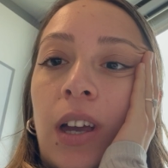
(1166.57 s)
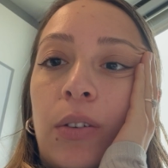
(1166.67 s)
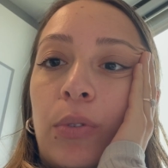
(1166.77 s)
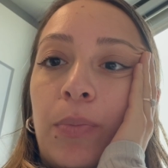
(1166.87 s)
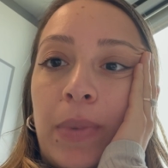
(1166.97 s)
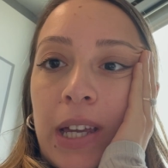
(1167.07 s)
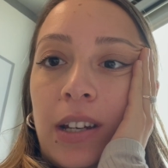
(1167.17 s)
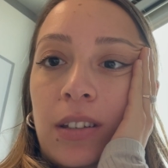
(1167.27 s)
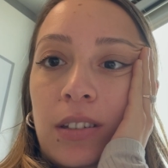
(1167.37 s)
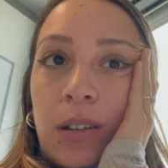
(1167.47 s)
I
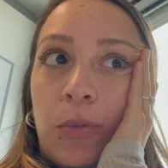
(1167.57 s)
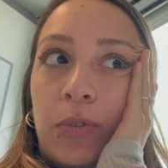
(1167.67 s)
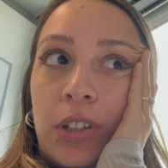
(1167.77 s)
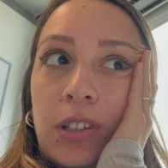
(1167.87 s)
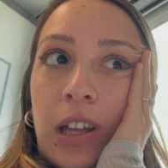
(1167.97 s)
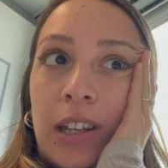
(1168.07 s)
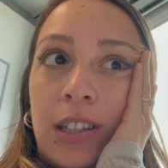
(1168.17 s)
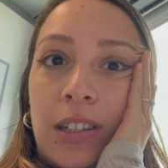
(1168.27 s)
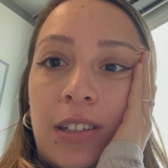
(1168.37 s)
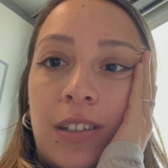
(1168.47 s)
remade some of the
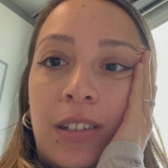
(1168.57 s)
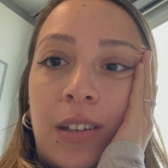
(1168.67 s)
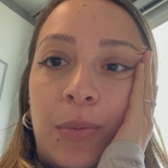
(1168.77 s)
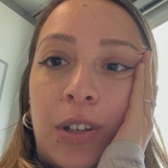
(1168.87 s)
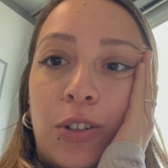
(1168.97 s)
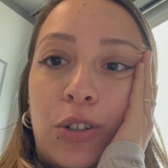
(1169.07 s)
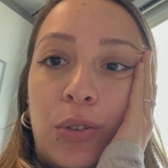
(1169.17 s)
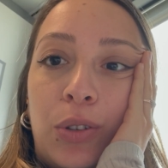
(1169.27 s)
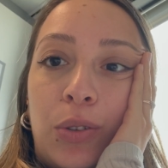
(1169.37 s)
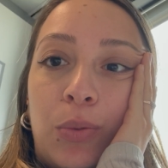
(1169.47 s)
slides. I'm gonna show
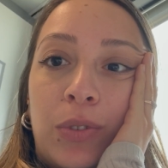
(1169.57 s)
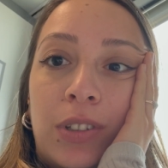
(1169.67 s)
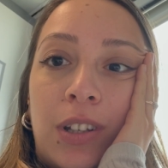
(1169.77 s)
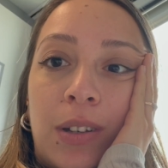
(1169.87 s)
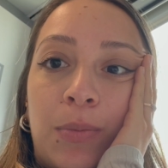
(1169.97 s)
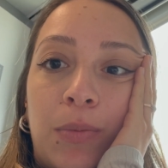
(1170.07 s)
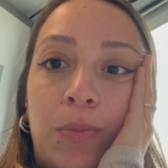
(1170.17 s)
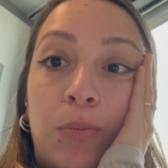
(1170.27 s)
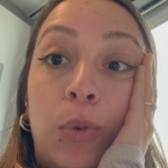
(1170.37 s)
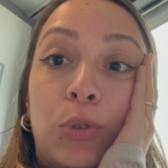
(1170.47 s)
you the ones that
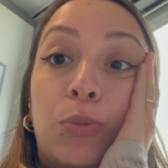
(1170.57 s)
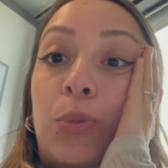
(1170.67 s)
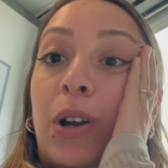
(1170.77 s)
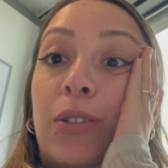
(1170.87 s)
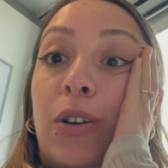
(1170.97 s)
I'm most proud